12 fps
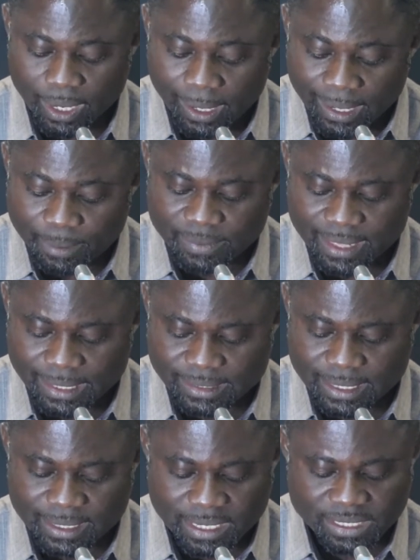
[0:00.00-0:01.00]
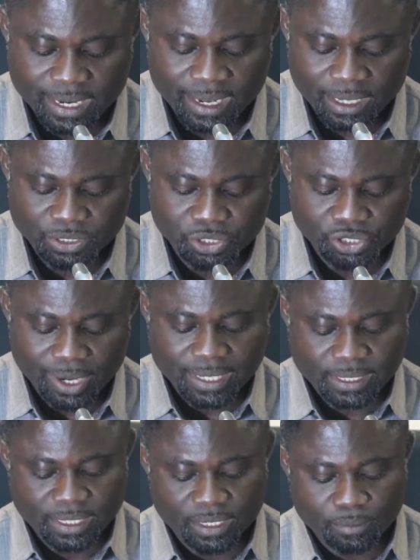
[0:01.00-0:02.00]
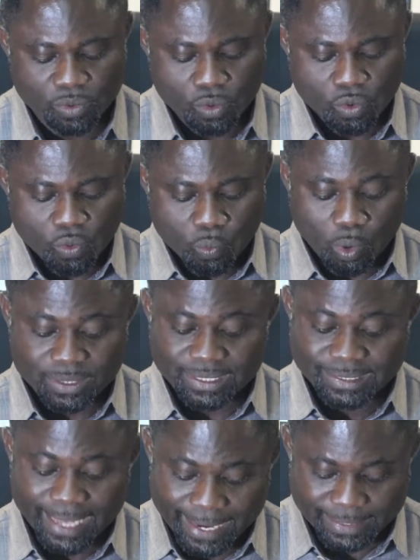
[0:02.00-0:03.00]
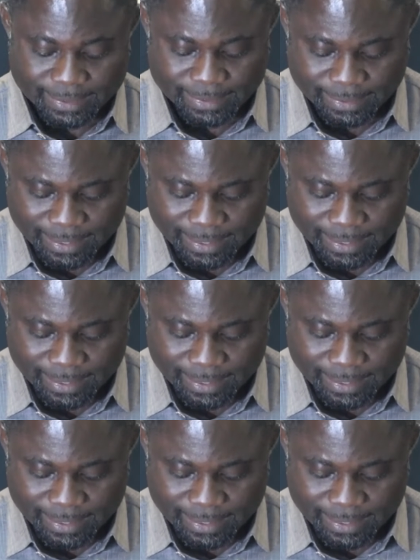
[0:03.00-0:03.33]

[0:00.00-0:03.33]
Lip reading: claimed that the National Health Insurance Scheme was dead